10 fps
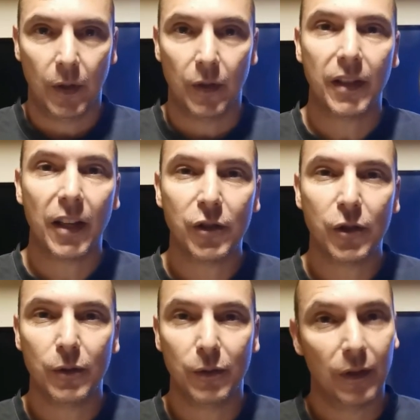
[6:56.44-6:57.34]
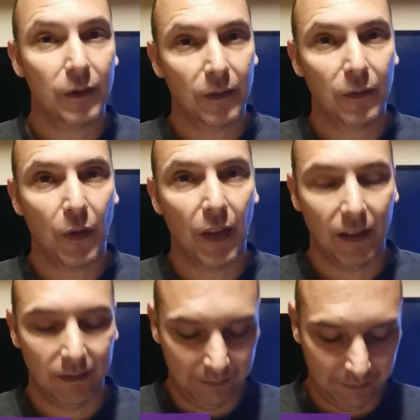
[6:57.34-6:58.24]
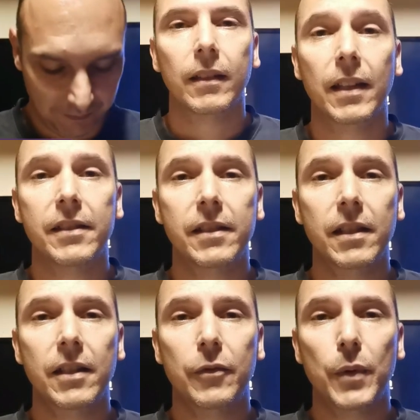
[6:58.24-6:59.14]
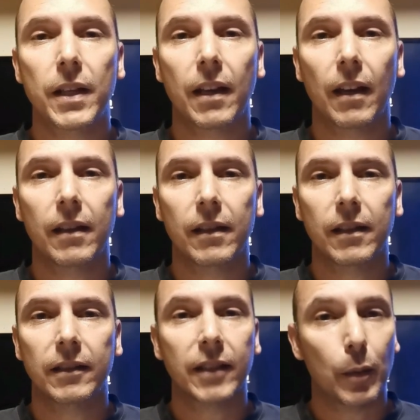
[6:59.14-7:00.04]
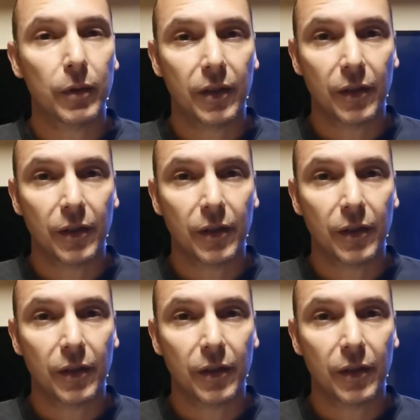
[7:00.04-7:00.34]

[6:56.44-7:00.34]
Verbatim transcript: So stay tuned for that. Let's see if we can uh, double the